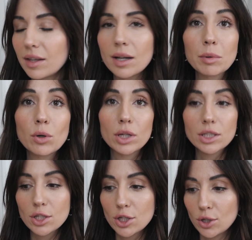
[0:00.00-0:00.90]
think I'm
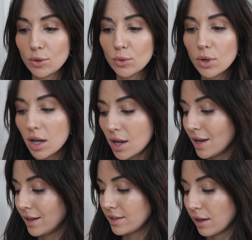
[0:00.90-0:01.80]
going to
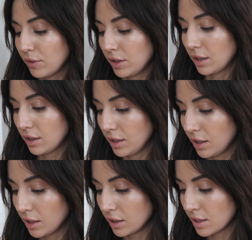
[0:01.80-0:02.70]

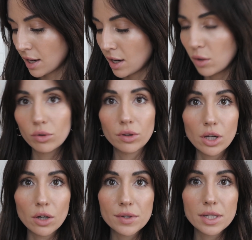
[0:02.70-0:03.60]
definitely now
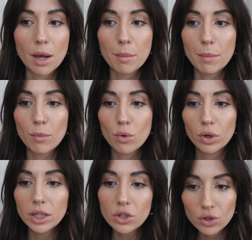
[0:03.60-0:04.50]
think of some
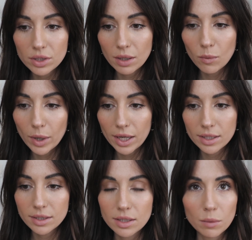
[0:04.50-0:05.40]
more interesting
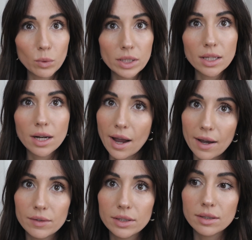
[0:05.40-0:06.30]
ways, some ways that I
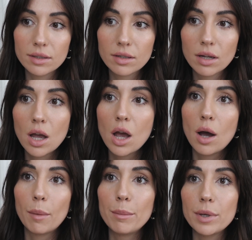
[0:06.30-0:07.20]
haven't
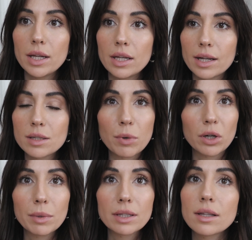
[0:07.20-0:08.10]
been
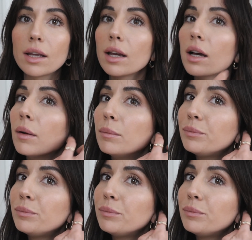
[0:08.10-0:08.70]
experimenting